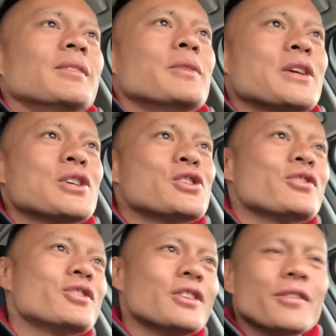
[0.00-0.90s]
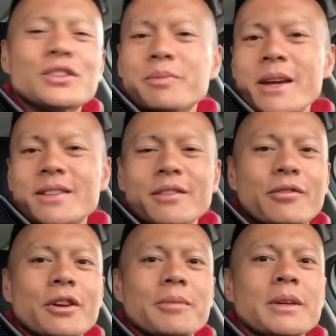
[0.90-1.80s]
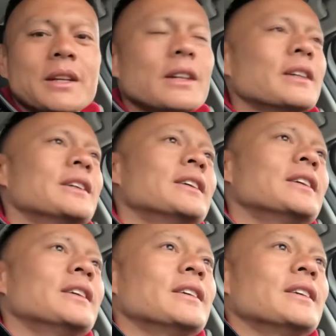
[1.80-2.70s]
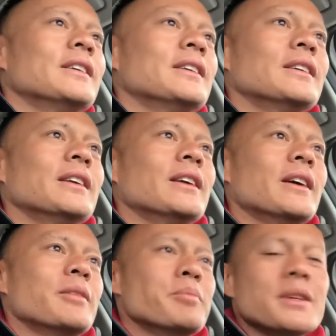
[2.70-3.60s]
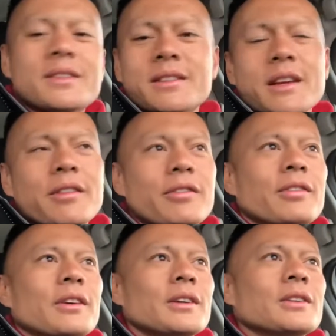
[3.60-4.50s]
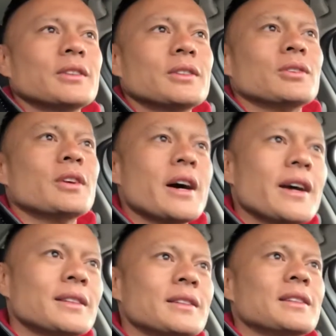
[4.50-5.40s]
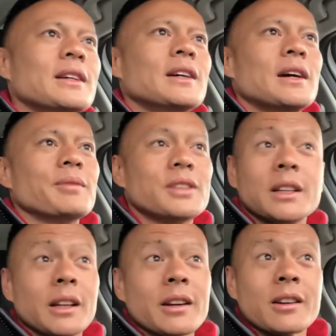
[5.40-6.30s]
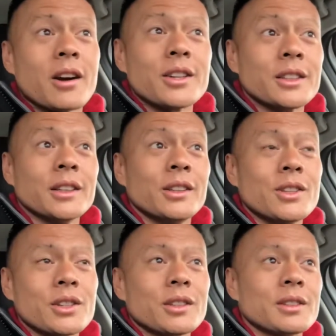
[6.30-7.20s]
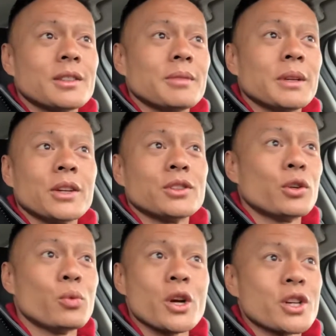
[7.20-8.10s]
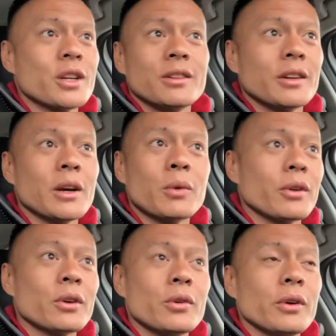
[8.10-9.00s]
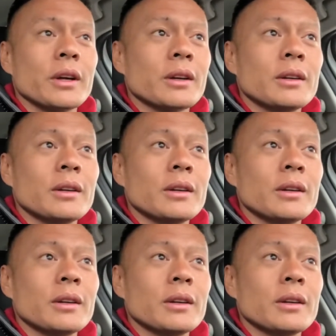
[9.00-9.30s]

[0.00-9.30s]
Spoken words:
making sure there's enough space in front of me, and be safe. So guys, I'm seeing a lot of cars in the ditches because they're rushing to get where they're going.